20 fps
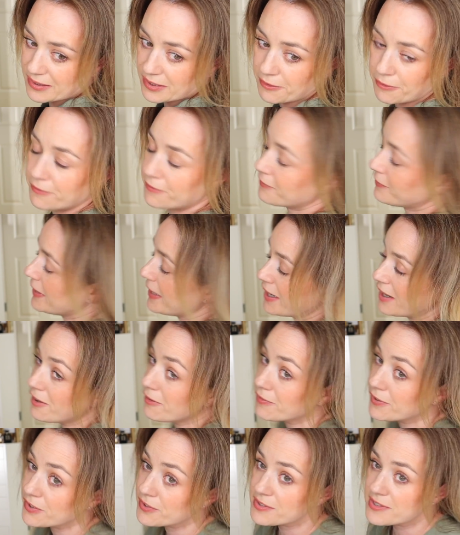The hair
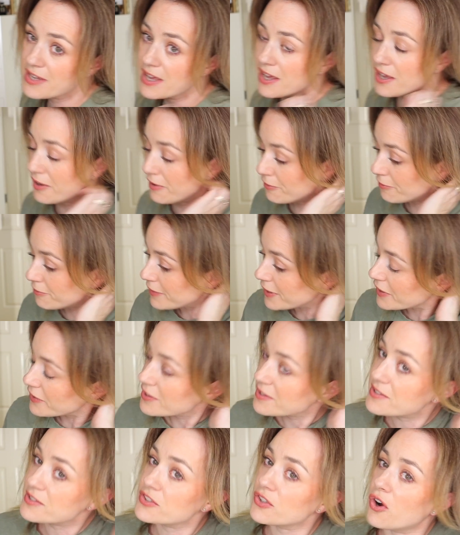feels
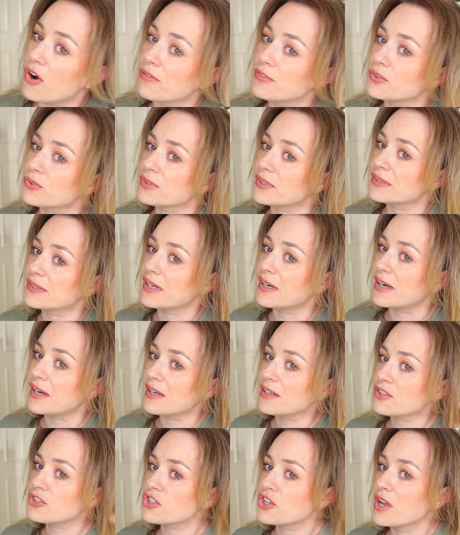very soft to the
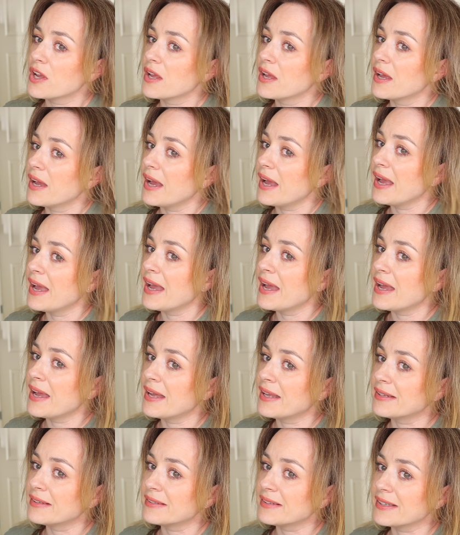touch, and